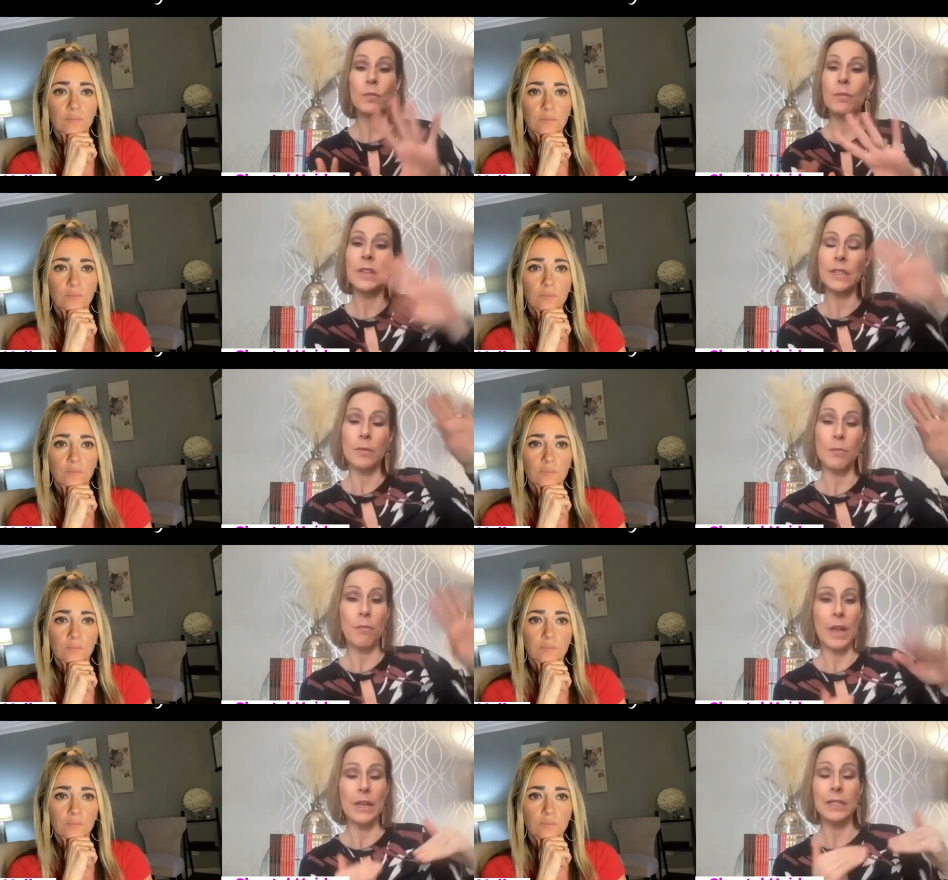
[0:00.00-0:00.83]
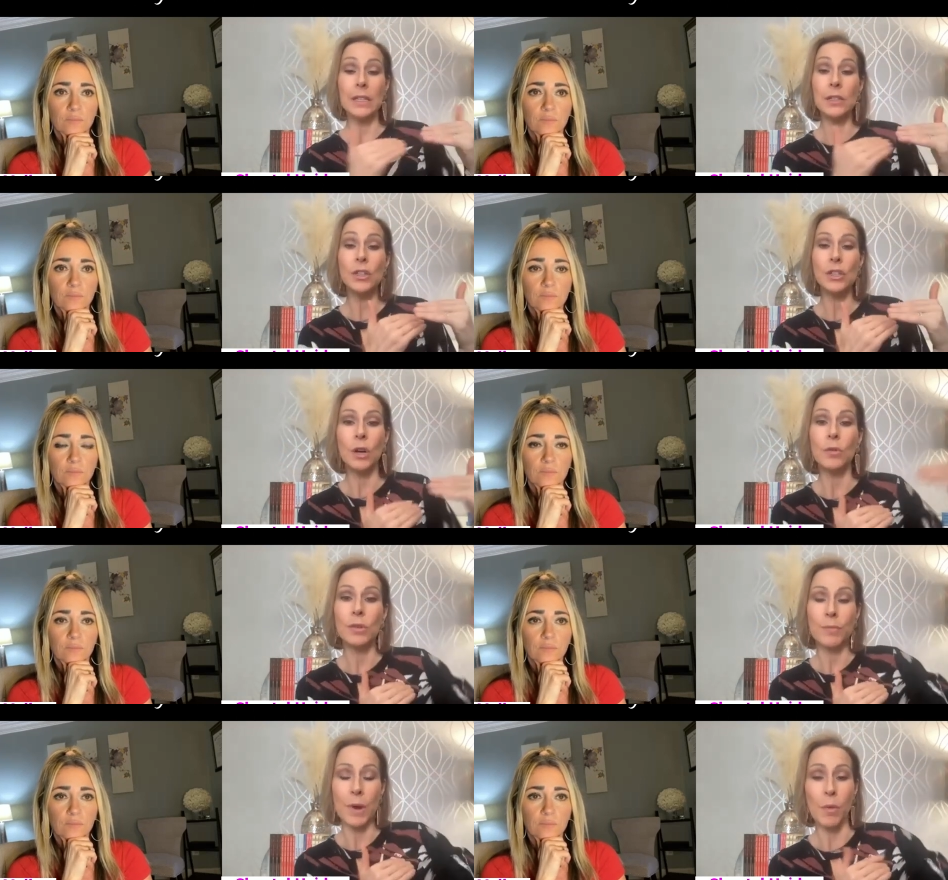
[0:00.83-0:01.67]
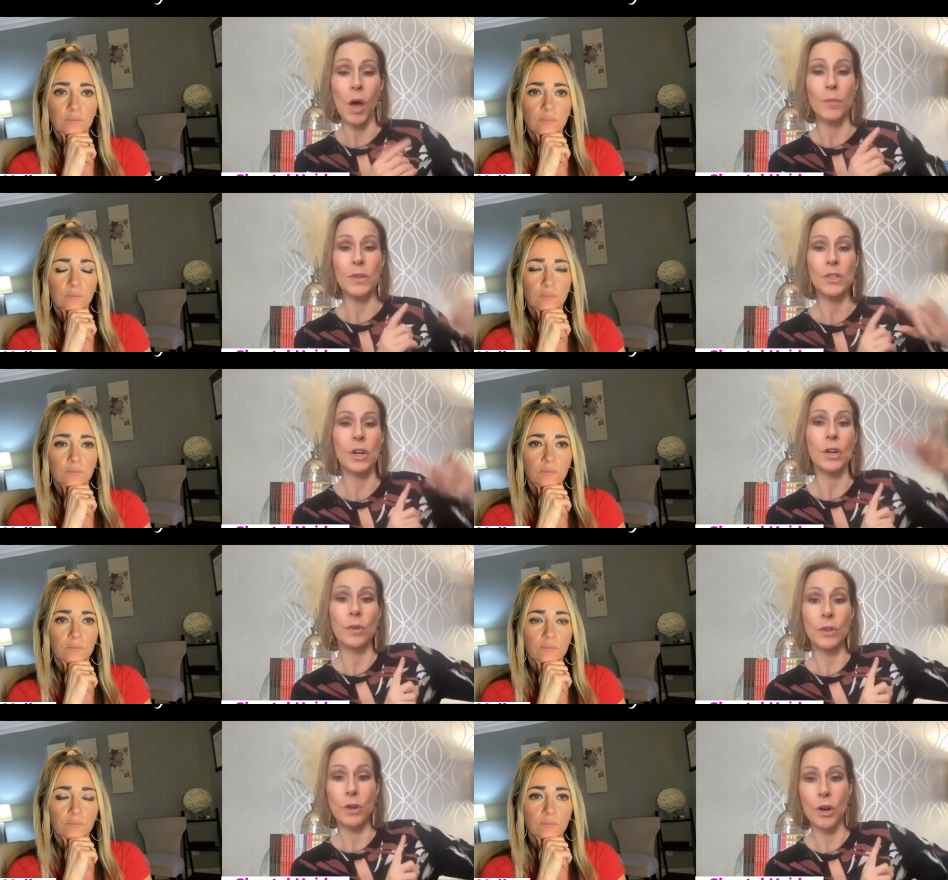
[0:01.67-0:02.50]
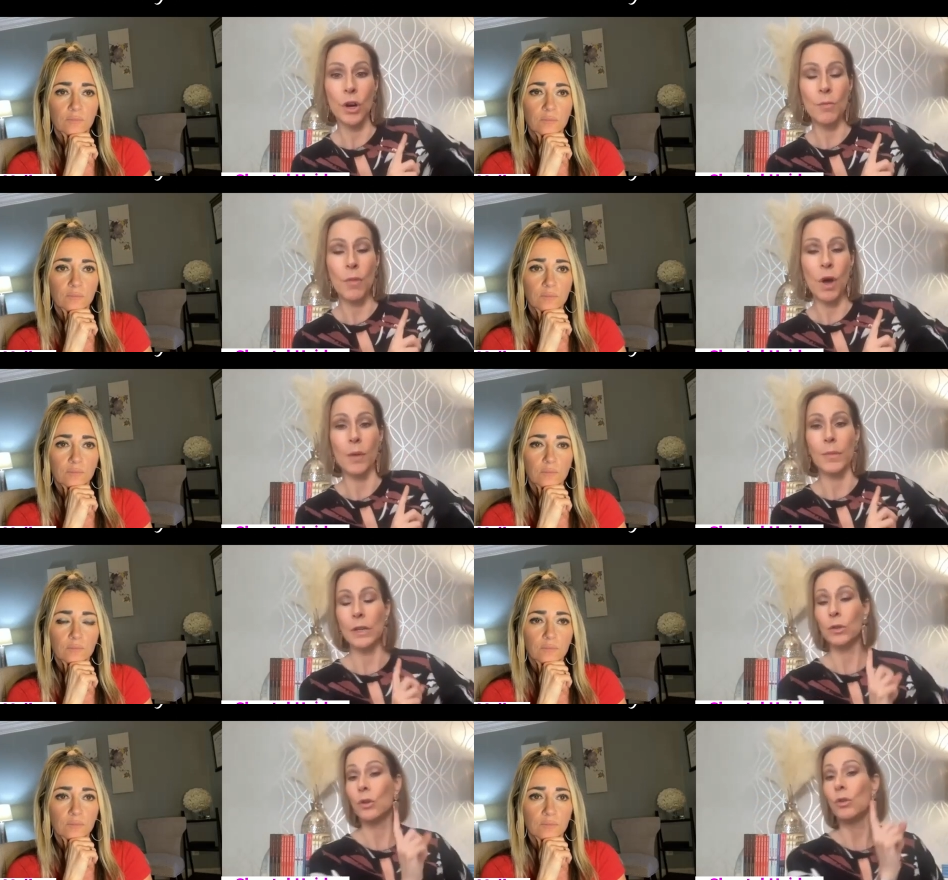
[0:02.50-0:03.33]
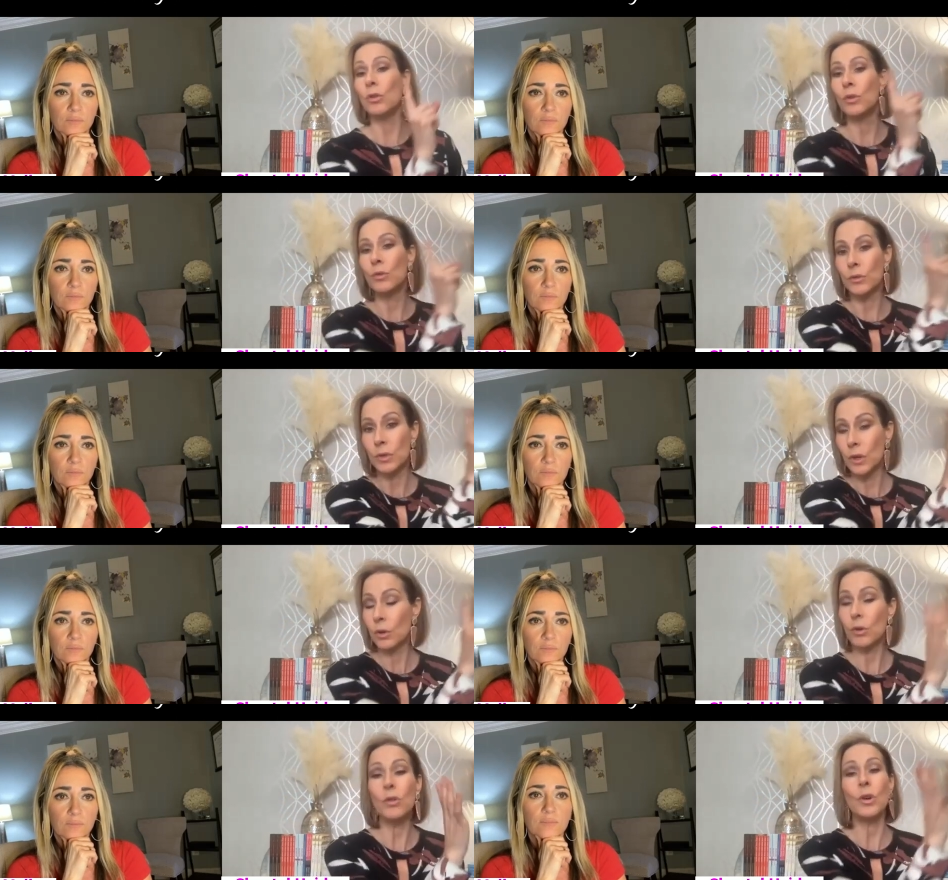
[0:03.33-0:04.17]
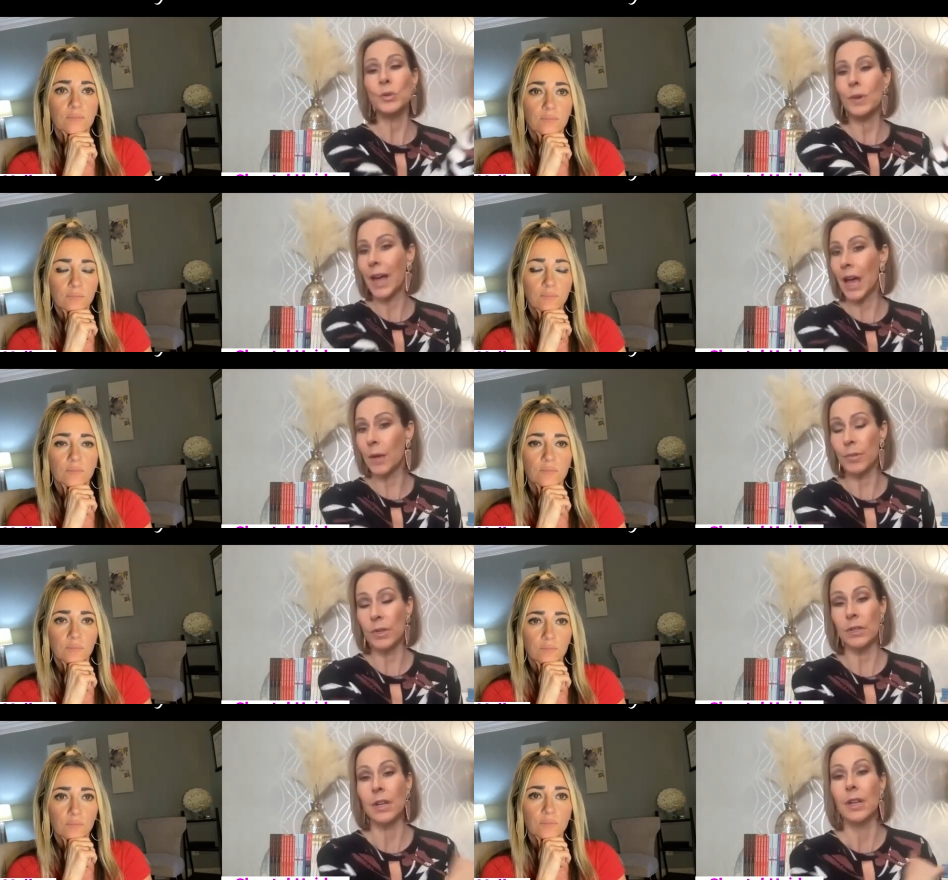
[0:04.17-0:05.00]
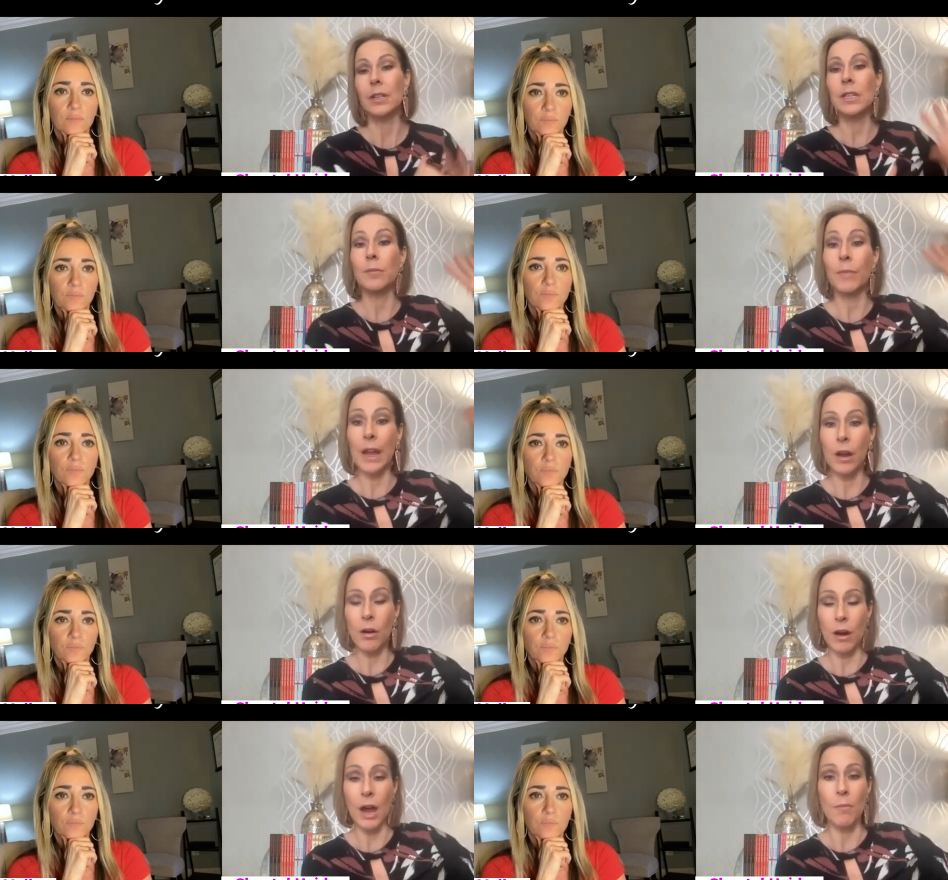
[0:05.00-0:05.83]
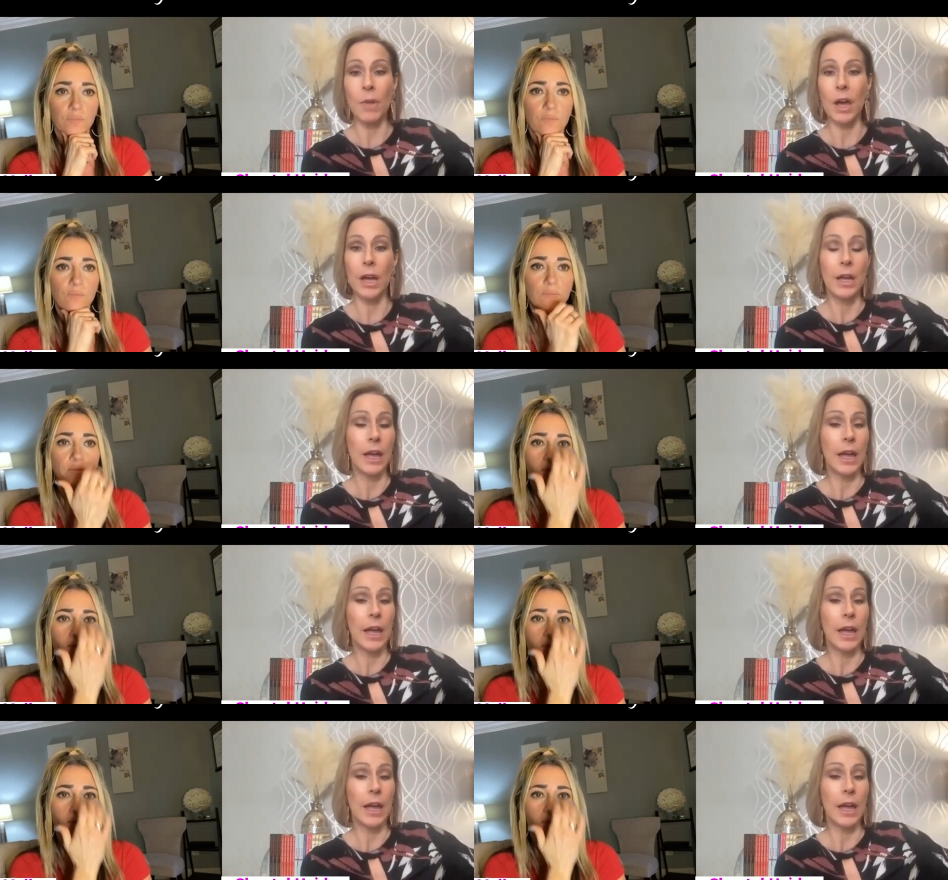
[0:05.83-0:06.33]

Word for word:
Speaker 1: listen, it didn't start with my mom. It started with her mom. And who knows, who knows what happened to my grandma?